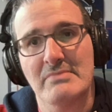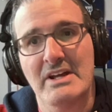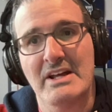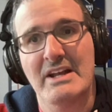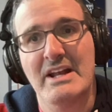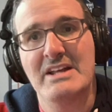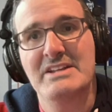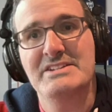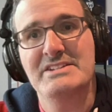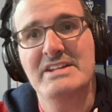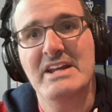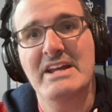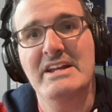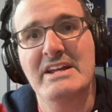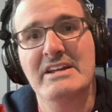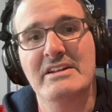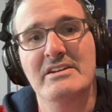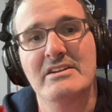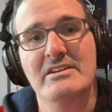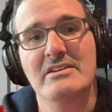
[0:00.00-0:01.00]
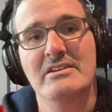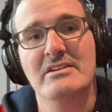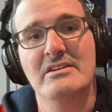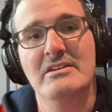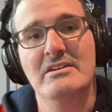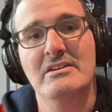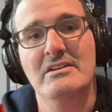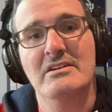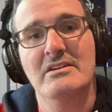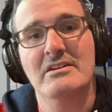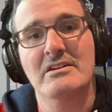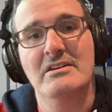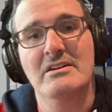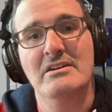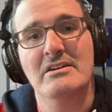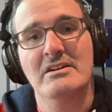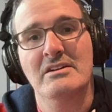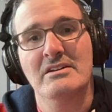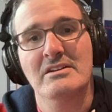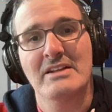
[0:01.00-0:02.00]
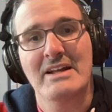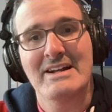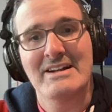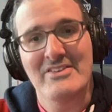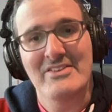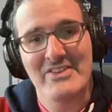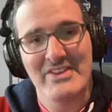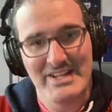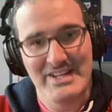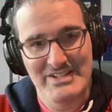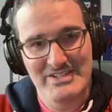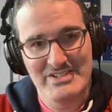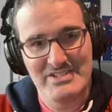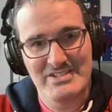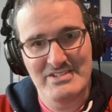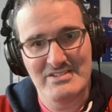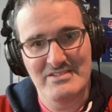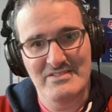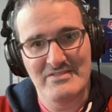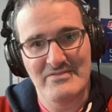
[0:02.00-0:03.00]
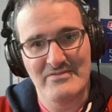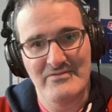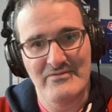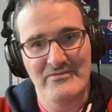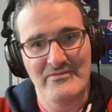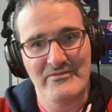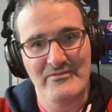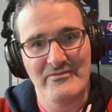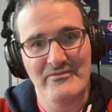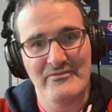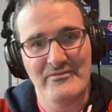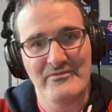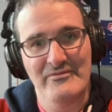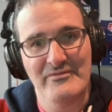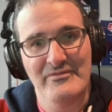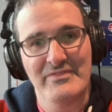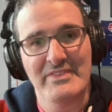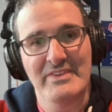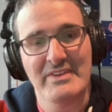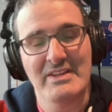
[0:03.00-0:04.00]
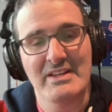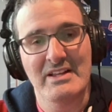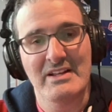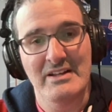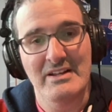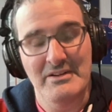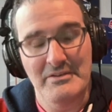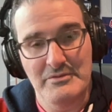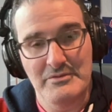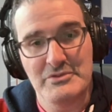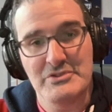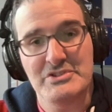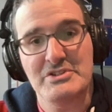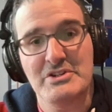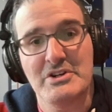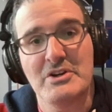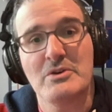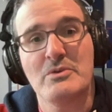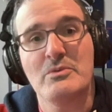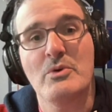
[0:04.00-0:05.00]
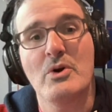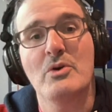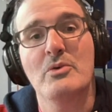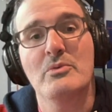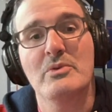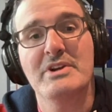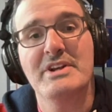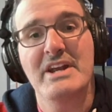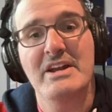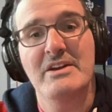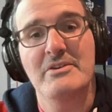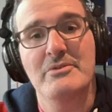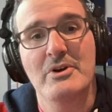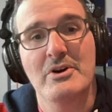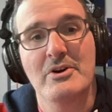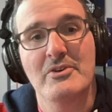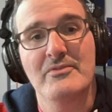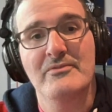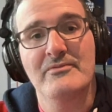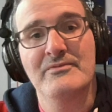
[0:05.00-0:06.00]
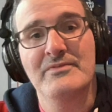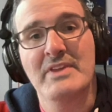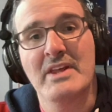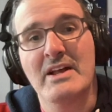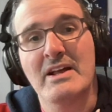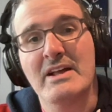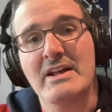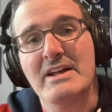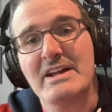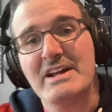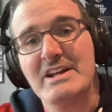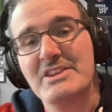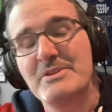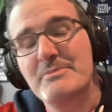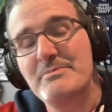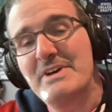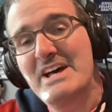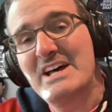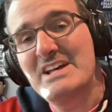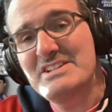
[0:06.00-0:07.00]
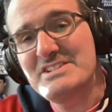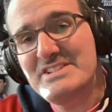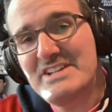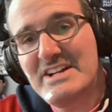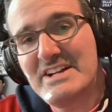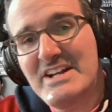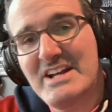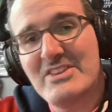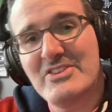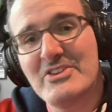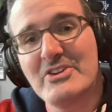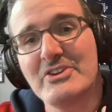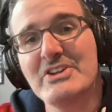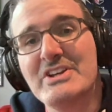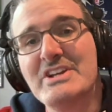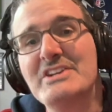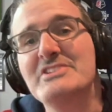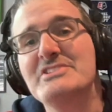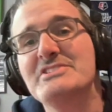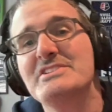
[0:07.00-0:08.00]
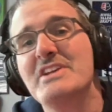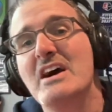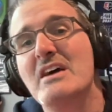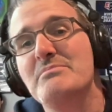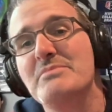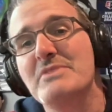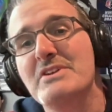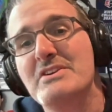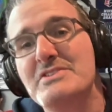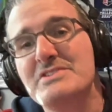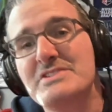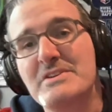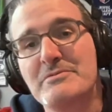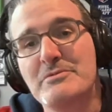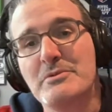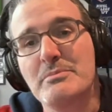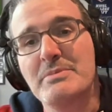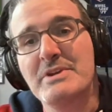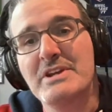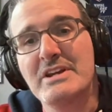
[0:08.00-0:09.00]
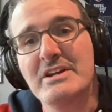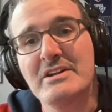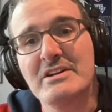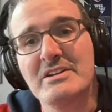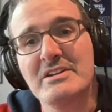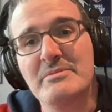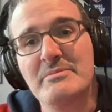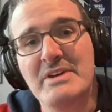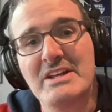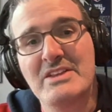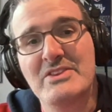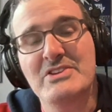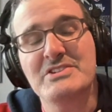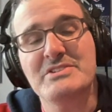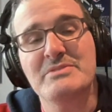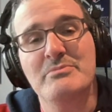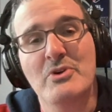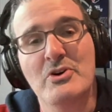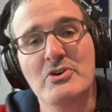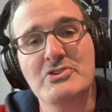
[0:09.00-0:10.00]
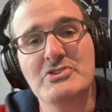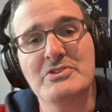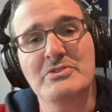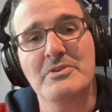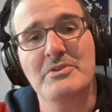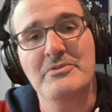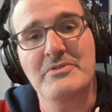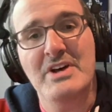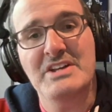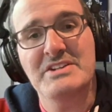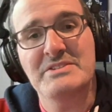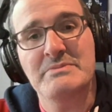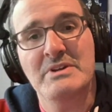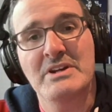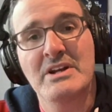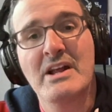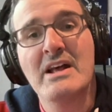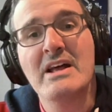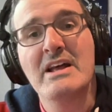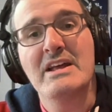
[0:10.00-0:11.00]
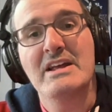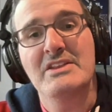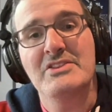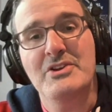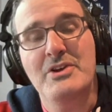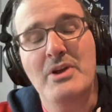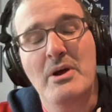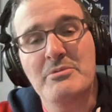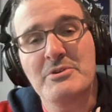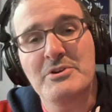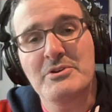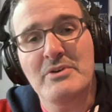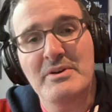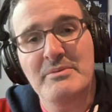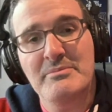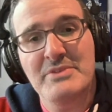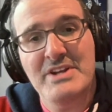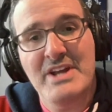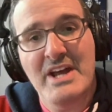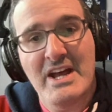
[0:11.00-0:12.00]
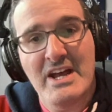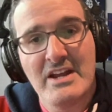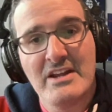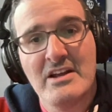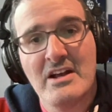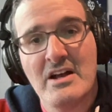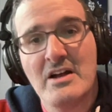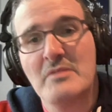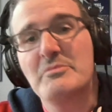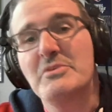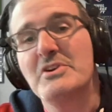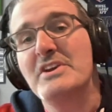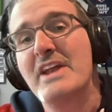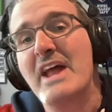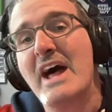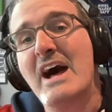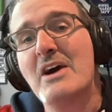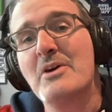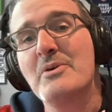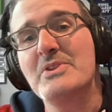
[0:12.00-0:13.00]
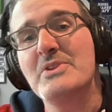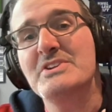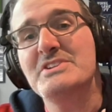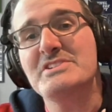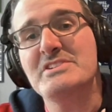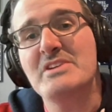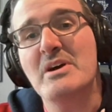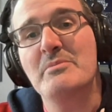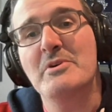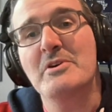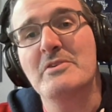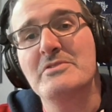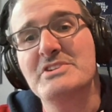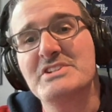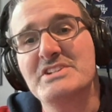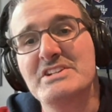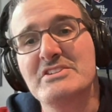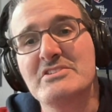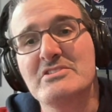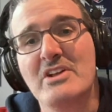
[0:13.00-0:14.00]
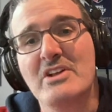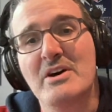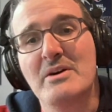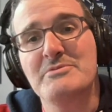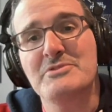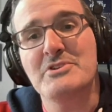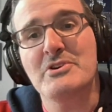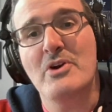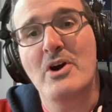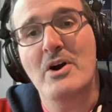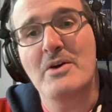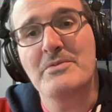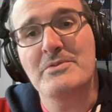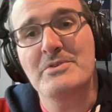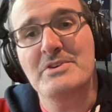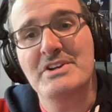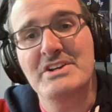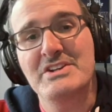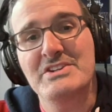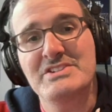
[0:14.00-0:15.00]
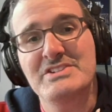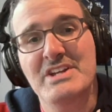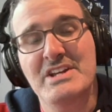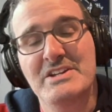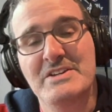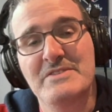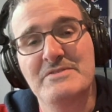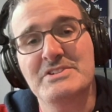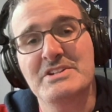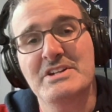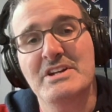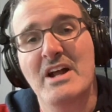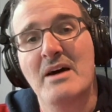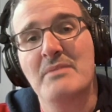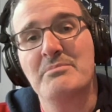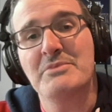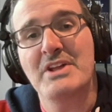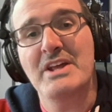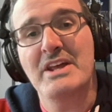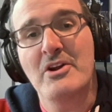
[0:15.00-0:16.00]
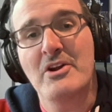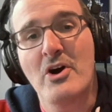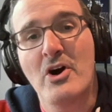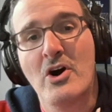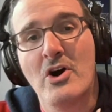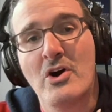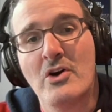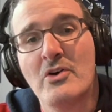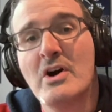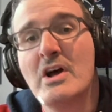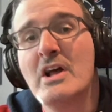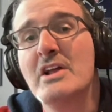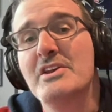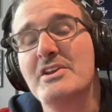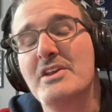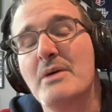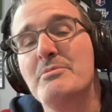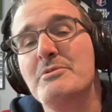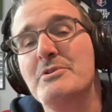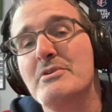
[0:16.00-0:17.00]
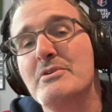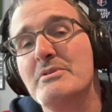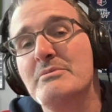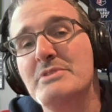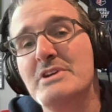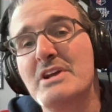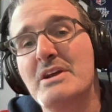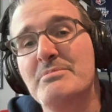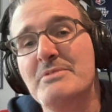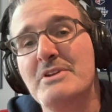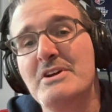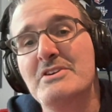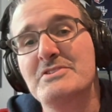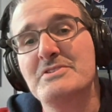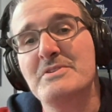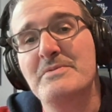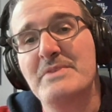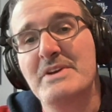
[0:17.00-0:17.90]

And I say it like this. I'm just going to quote what Kate wrote. In the past decade, the league's top players have repeatedly made this emotional investment in the WNBA. But now that some overseas clubs are offering incentives to not play at all, WNBA players are